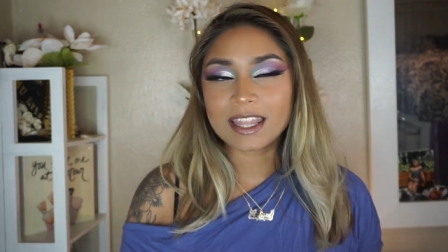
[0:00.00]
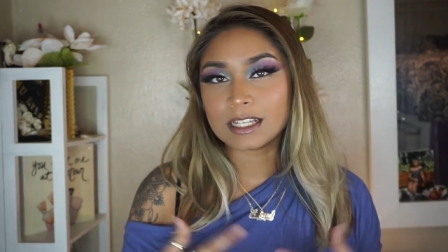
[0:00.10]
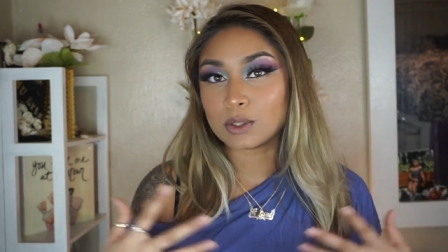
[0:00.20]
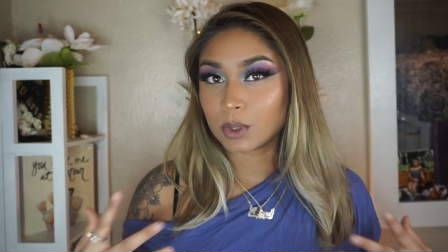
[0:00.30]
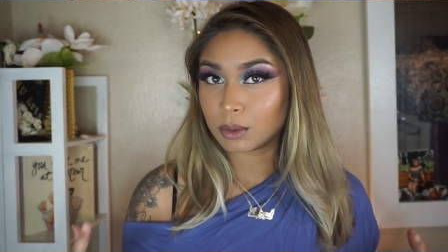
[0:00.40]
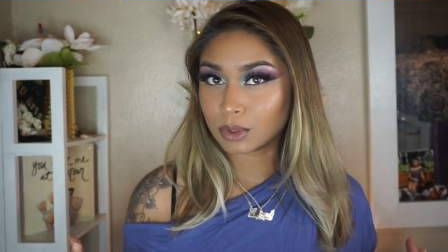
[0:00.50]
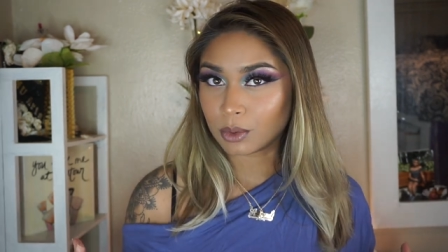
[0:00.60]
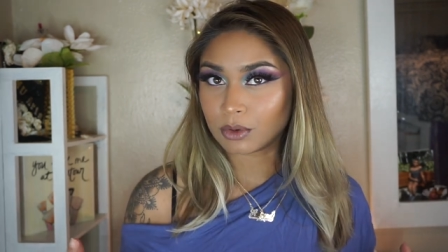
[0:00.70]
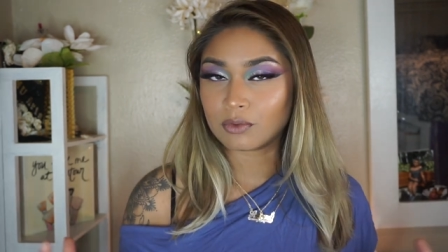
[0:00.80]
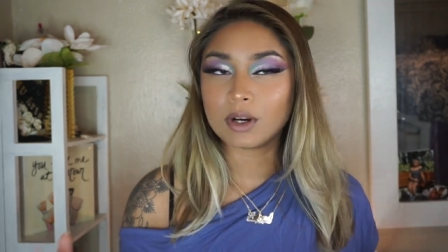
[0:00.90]
That's what I was
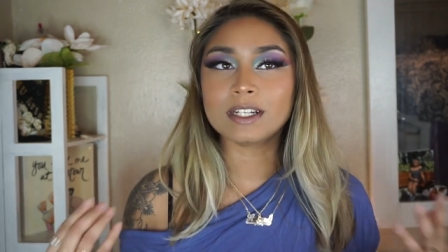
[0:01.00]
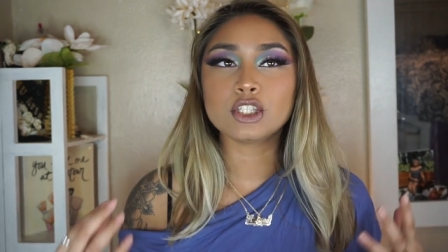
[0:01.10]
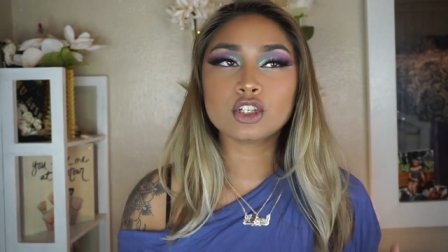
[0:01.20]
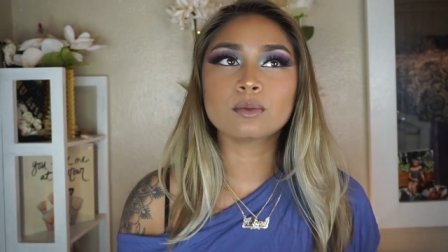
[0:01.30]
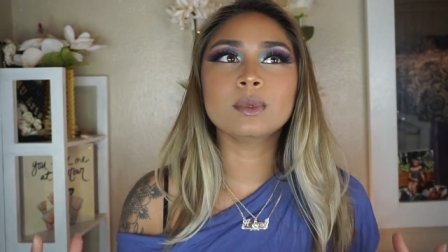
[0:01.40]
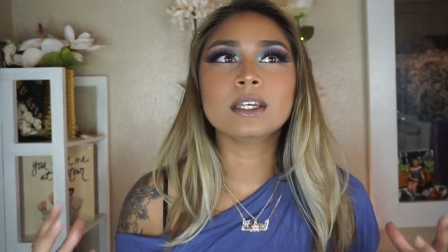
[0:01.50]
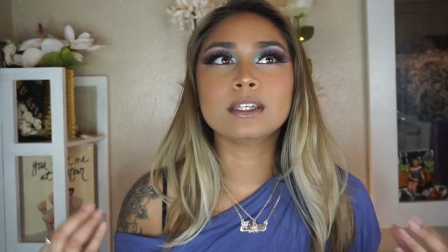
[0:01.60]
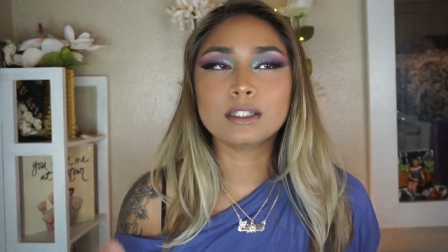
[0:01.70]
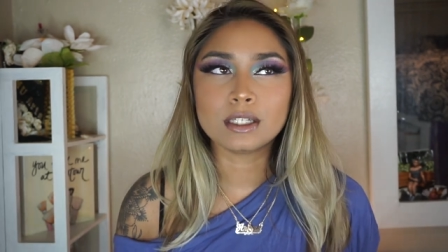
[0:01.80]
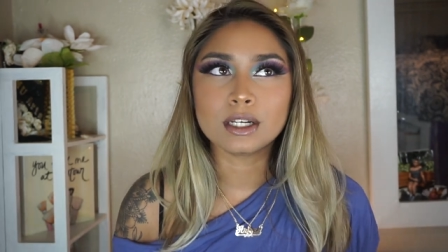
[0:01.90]
going for and it took me
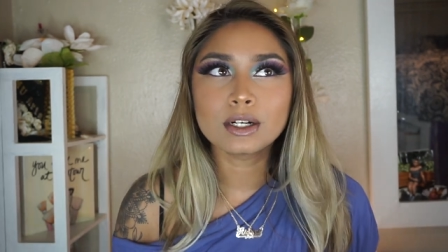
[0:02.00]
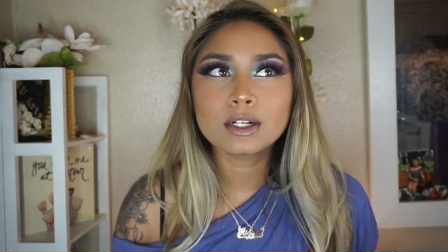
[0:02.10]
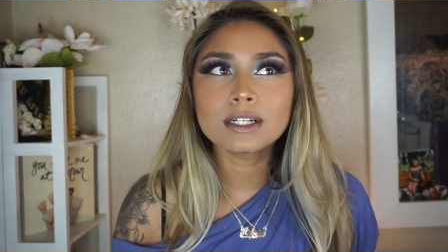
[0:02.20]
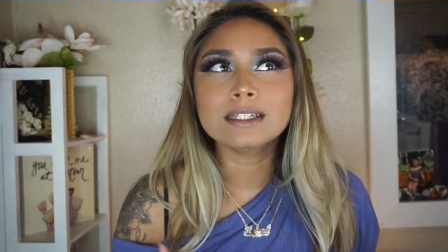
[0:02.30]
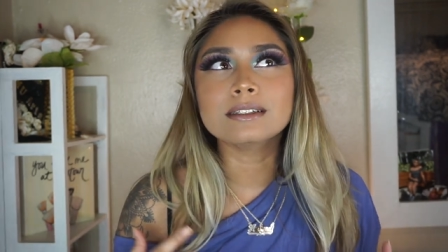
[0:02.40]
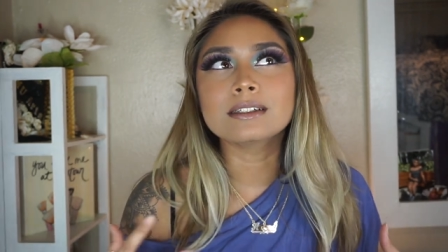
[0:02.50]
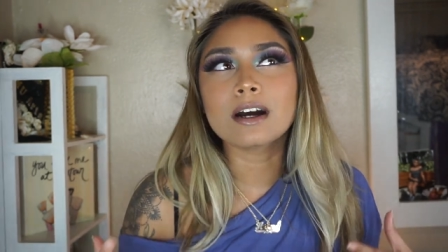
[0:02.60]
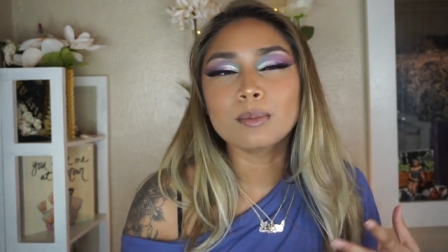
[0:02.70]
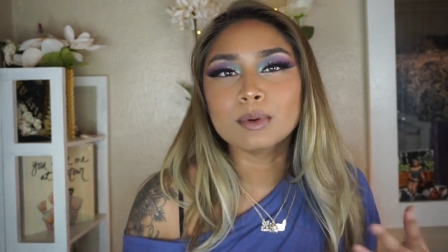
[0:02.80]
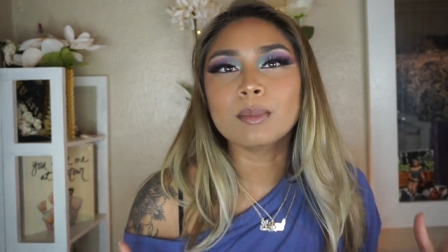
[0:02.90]
a year and a
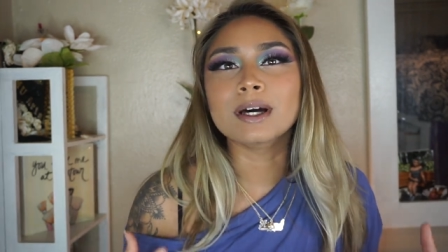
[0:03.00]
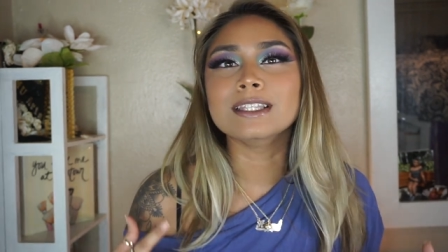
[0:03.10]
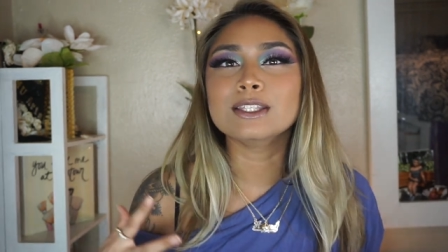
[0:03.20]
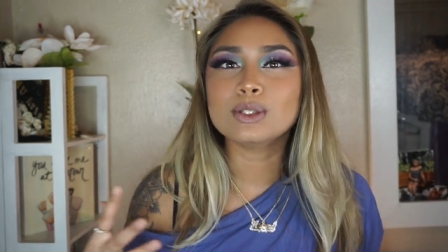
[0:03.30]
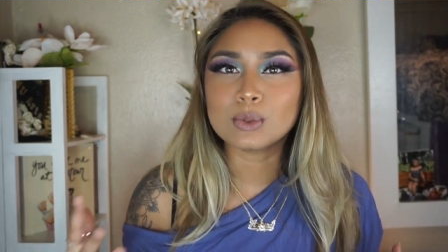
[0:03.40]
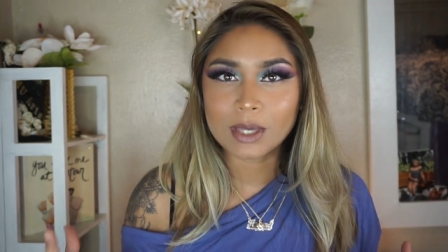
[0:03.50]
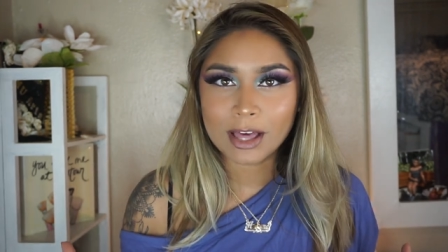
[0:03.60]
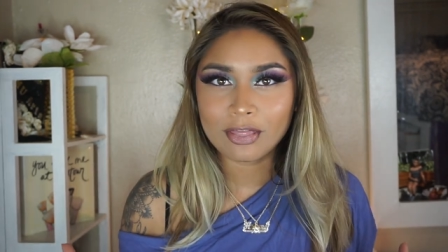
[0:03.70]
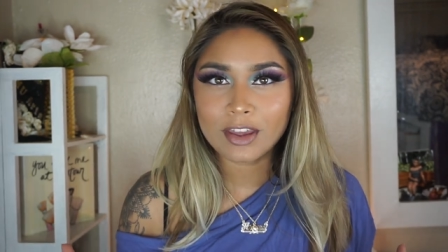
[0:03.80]
couple months to get